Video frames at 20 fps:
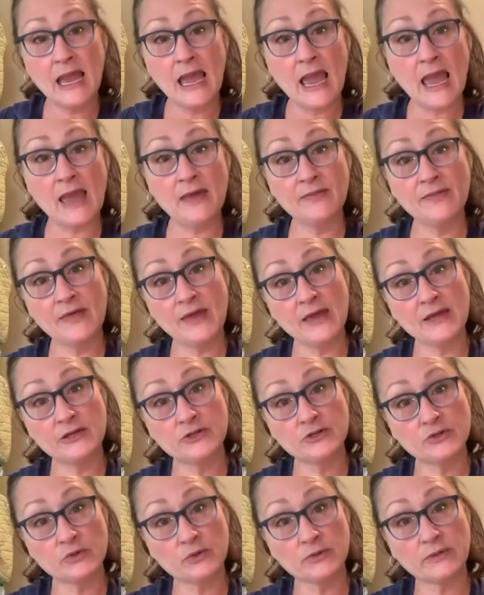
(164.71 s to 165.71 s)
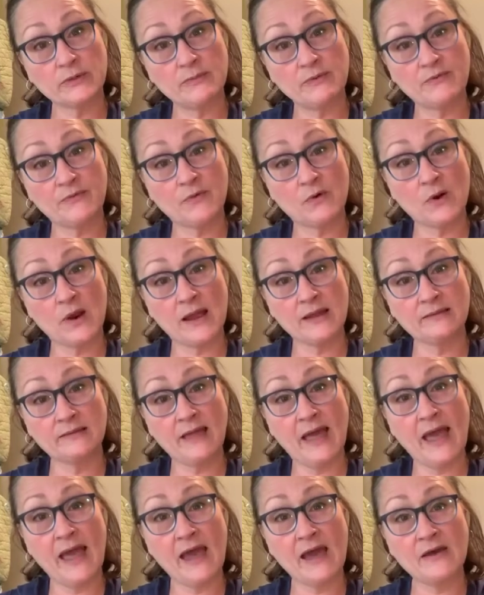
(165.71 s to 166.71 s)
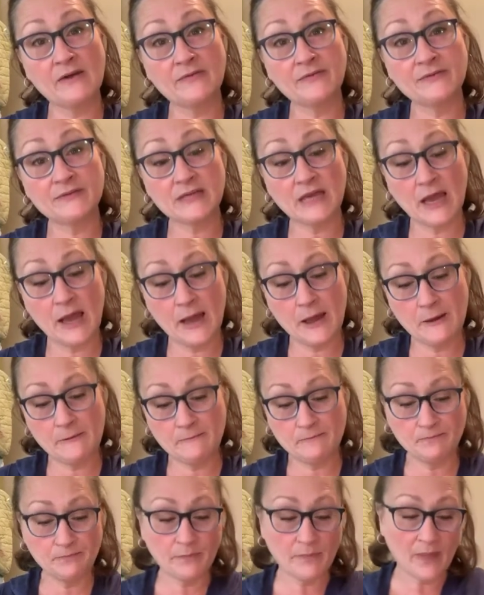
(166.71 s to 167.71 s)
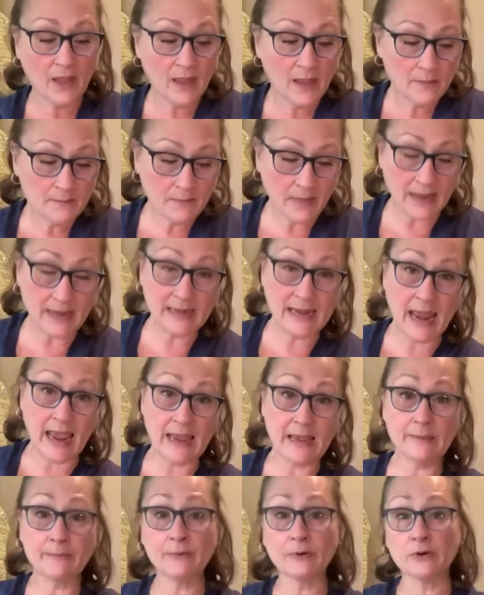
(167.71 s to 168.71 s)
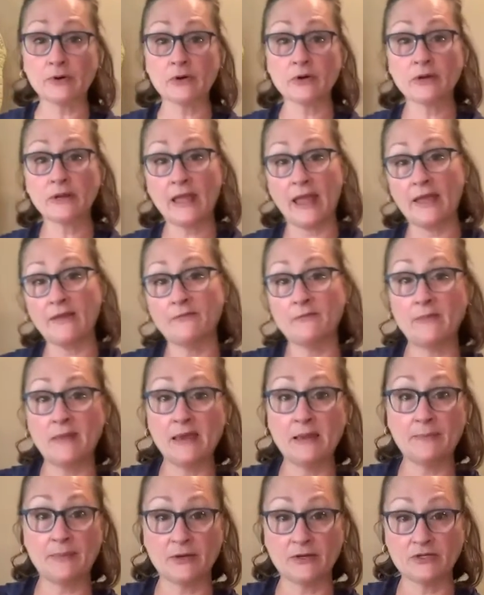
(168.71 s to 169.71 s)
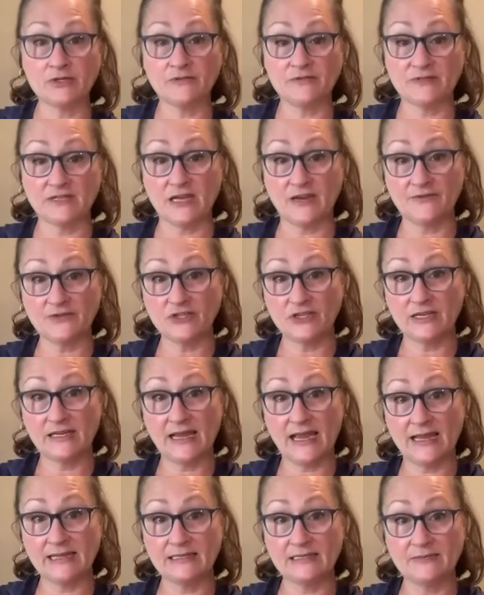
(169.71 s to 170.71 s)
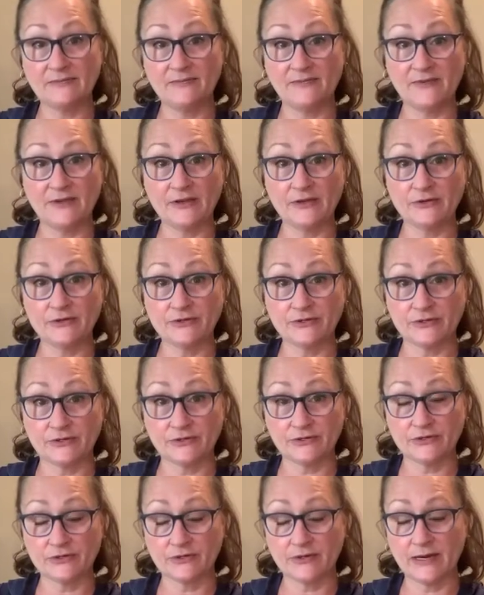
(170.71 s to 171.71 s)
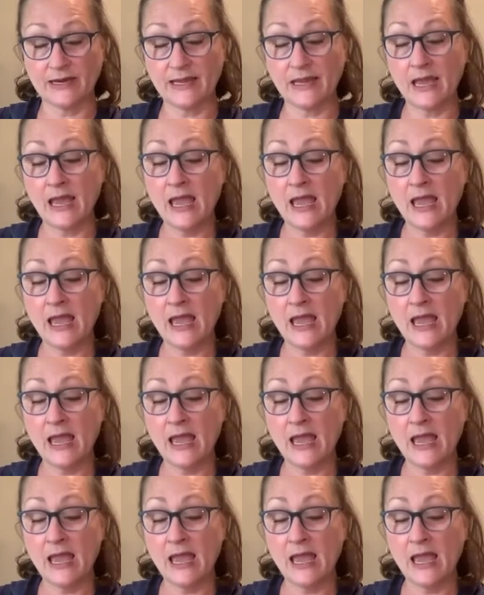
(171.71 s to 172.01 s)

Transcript: And then shortly before I left, um, my neighbor gave me a bunch of stuff. She had had some finger surgery